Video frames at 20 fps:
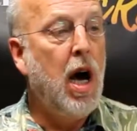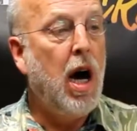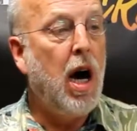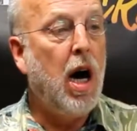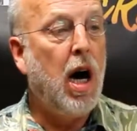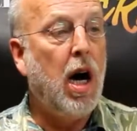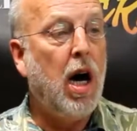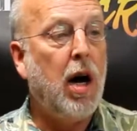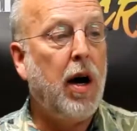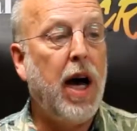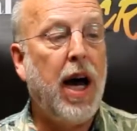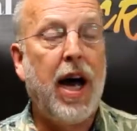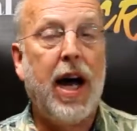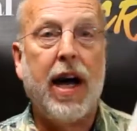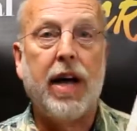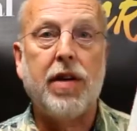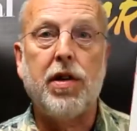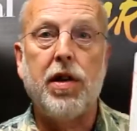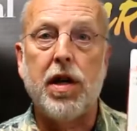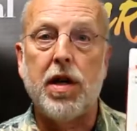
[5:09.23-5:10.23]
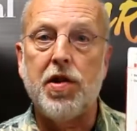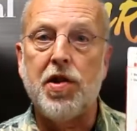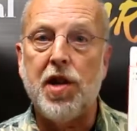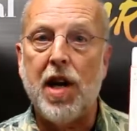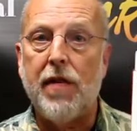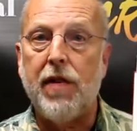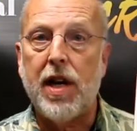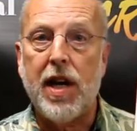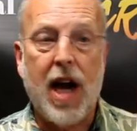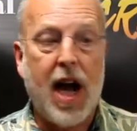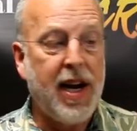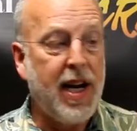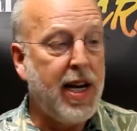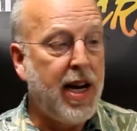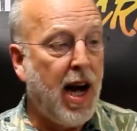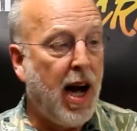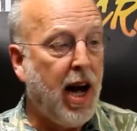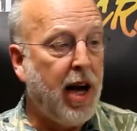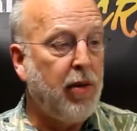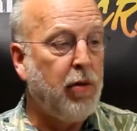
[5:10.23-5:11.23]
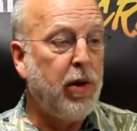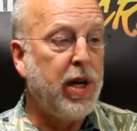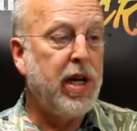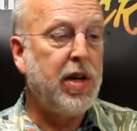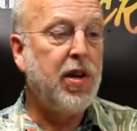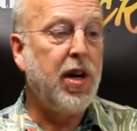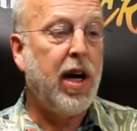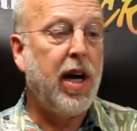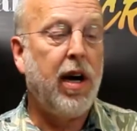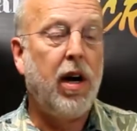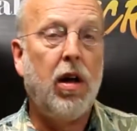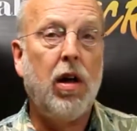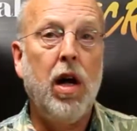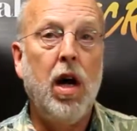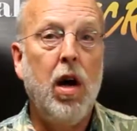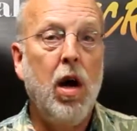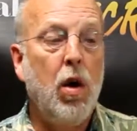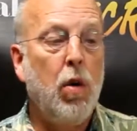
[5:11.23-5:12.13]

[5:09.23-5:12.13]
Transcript: at $7.99 retail,